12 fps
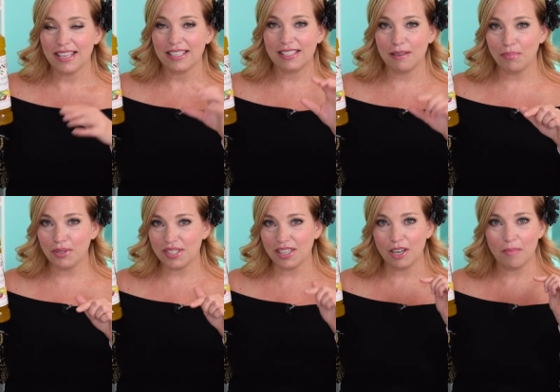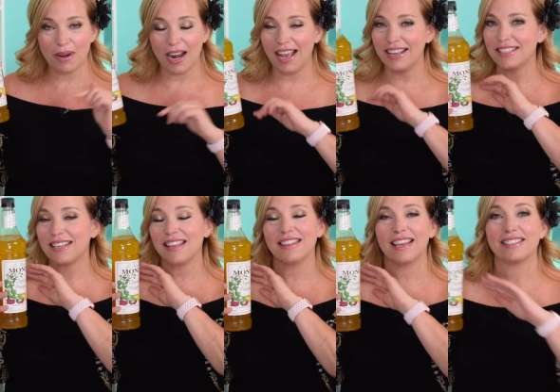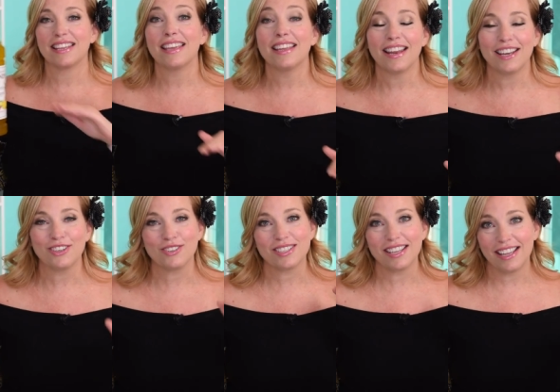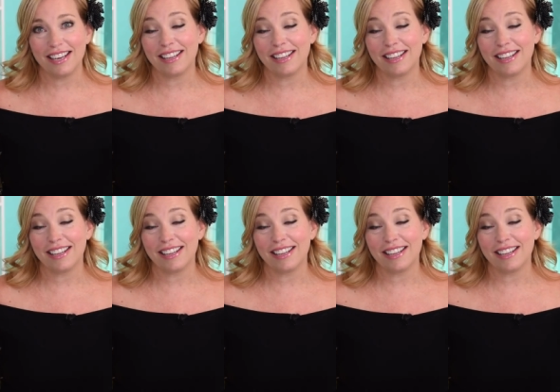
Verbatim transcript: simple syrup and ice, and that's it, and you're done.